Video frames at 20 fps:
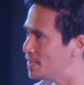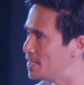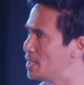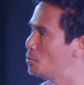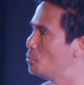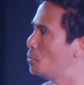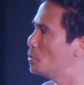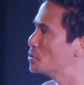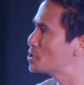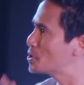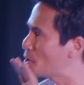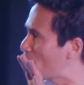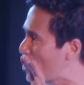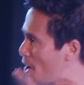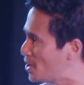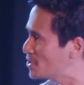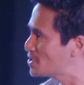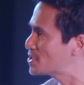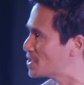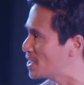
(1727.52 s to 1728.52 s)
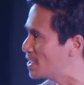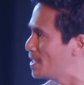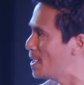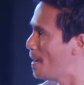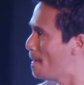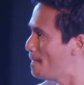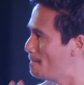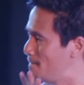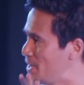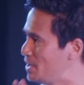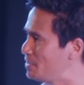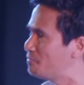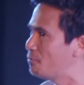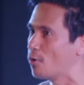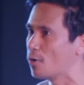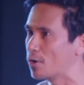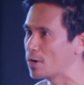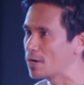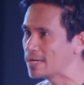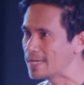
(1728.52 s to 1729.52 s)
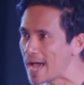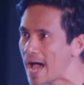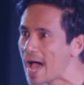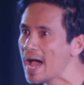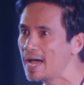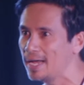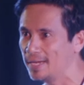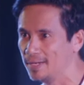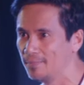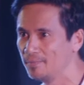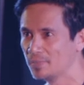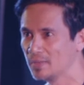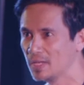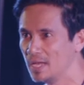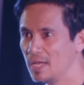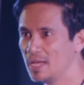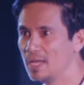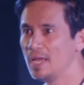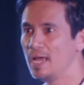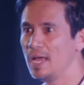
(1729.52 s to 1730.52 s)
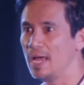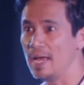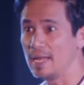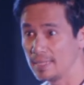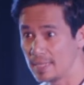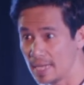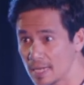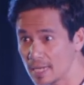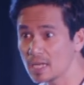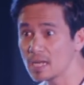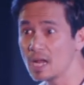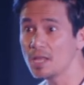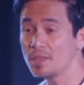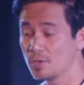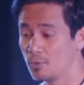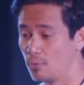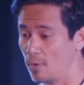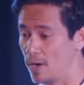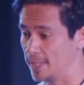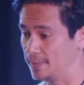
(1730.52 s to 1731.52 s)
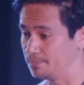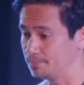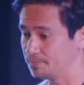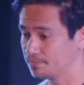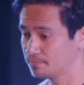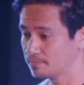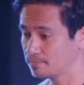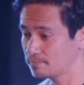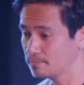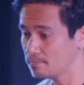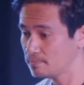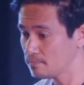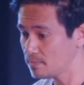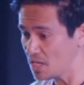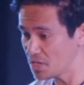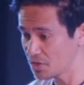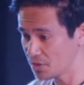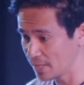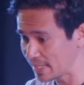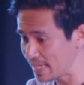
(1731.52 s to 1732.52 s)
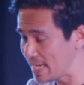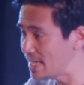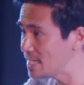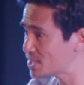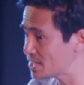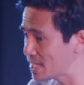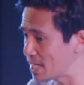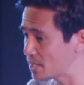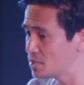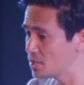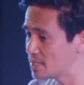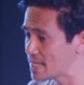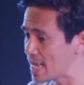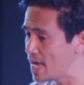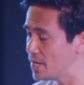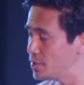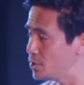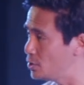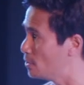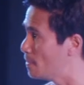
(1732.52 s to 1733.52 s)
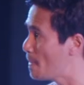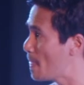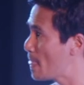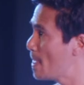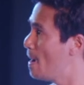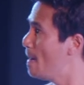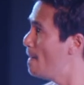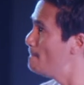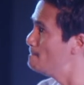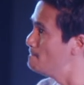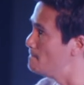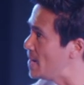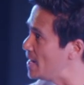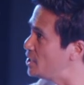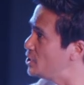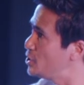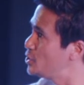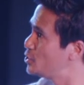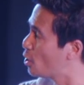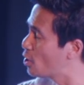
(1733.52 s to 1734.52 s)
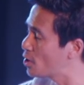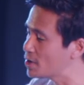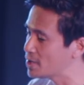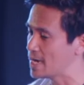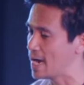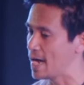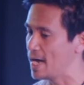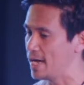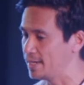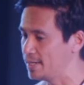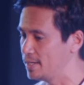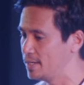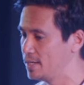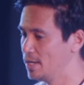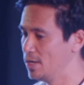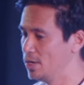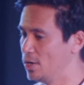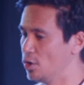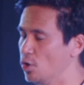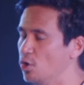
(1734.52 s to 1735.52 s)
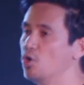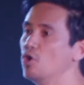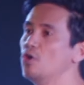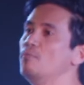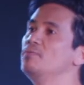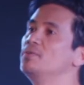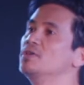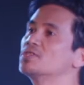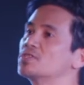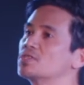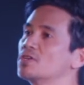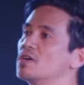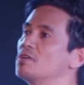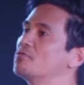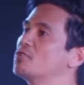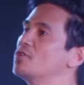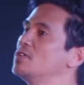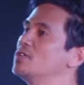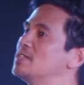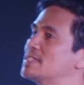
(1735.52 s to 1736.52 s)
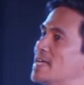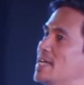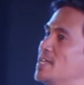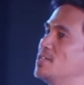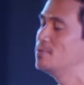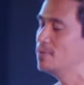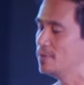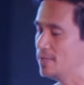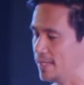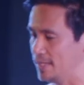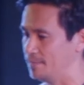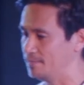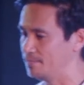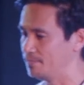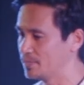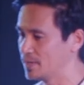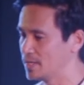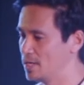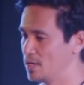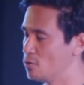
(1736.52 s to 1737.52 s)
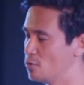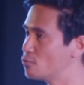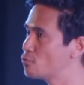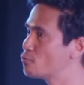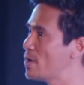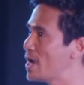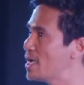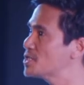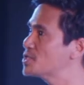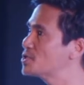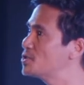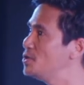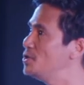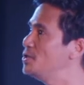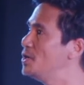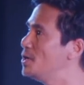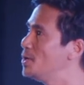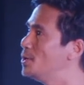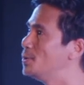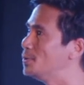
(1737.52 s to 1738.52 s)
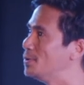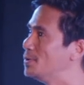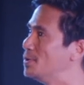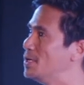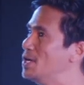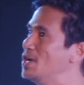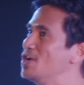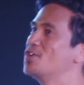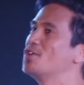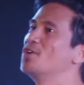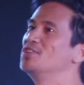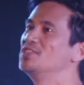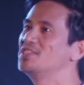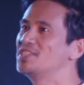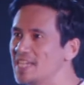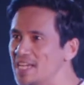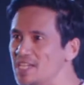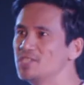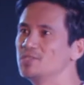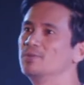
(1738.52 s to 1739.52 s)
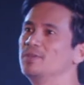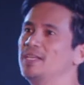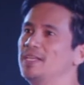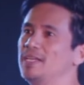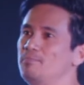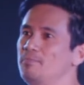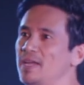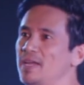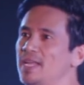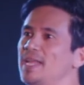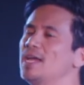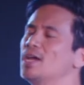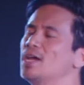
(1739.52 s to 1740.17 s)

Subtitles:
He was constant before God. And then another one, the king said to Daniel, may your God, whom you serve continually, rescue you continually, meaning